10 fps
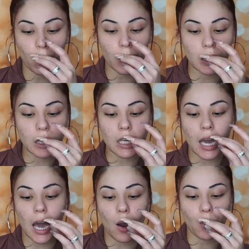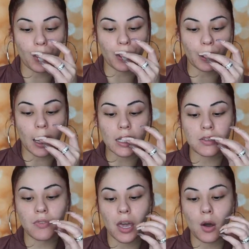with the Hourglass
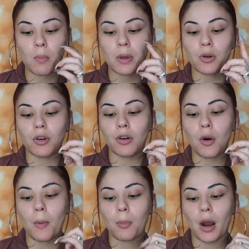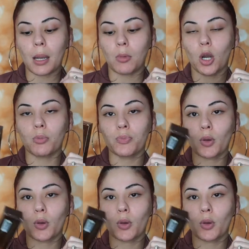Veil Mineral Primer,